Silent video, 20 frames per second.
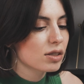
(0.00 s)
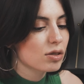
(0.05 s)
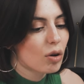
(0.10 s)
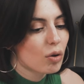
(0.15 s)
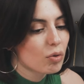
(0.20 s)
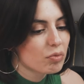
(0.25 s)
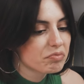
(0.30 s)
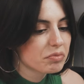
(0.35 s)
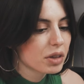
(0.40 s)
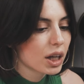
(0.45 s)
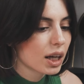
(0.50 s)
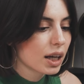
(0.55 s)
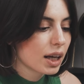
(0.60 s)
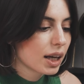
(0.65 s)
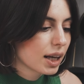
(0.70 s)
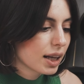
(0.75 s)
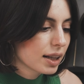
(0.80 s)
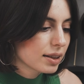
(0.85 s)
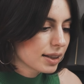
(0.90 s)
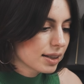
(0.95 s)
So
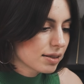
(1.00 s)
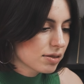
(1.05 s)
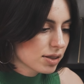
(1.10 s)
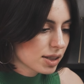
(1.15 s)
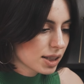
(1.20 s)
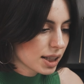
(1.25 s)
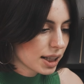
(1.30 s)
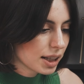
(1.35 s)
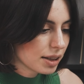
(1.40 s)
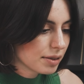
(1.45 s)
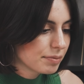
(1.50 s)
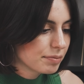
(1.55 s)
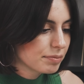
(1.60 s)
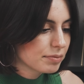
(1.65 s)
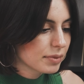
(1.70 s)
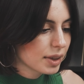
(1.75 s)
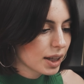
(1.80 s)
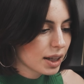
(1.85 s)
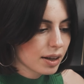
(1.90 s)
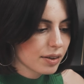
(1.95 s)
let's see,
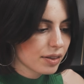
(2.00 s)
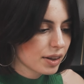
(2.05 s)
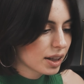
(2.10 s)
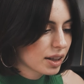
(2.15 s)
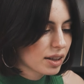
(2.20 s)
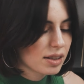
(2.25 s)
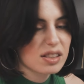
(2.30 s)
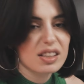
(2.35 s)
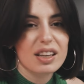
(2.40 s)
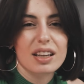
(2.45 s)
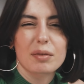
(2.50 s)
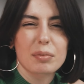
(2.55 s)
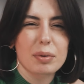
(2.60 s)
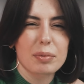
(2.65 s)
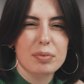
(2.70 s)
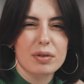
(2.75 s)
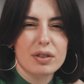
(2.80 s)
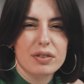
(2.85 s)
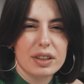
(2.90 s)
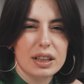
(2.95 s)
and I think it's gonna be
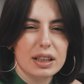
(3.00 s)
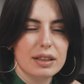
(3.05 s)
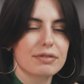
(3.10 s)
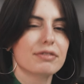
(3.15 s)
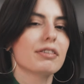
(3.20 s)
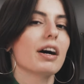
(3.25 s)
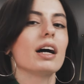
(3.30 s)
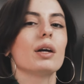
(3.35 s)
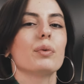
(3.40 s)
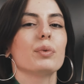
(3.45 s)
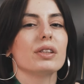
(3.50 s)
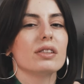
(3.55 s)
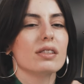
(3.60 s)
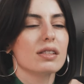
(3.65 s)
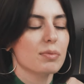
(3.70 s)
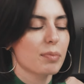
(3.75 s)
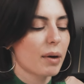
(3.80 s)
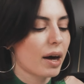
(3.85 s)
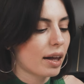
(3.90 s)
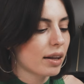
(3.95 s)
perfectly fine with
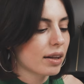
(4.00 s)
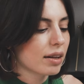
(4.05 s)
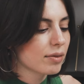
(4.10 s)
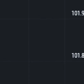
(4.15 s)
this bet.